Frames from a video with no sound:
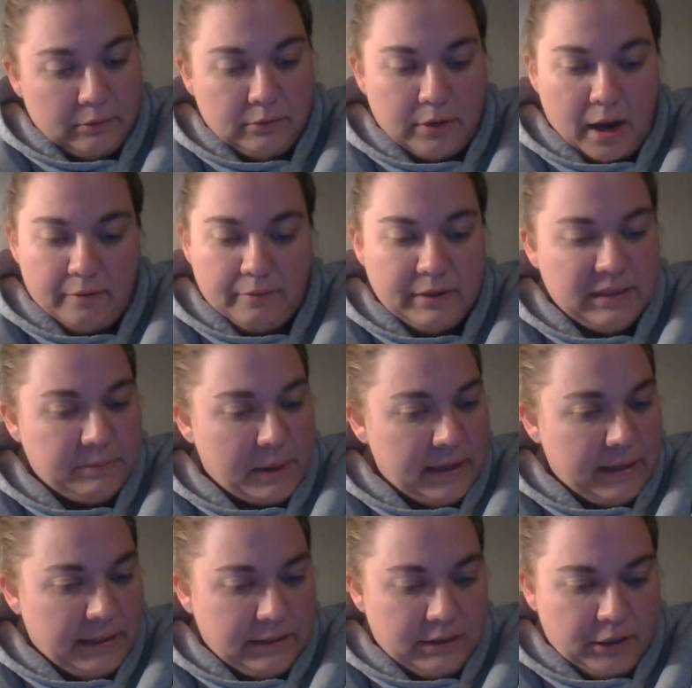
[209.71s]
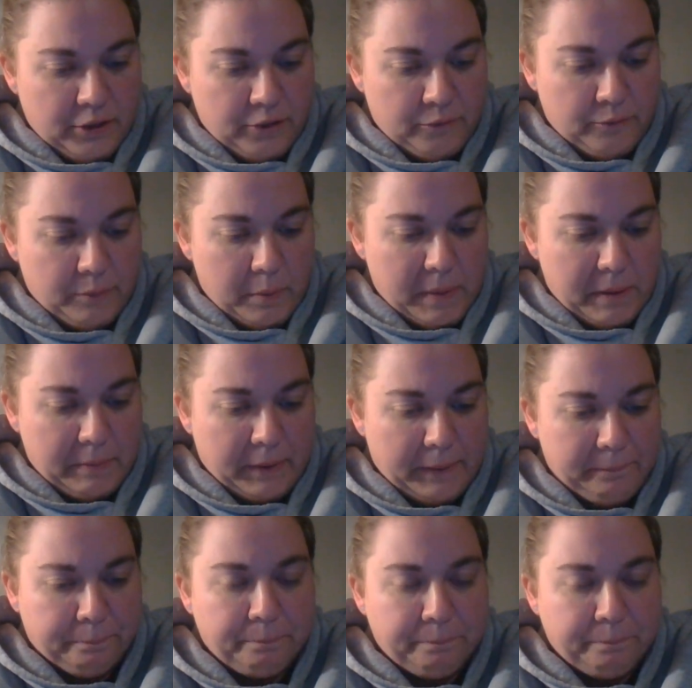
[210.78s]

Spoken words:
Not responding to you, remember.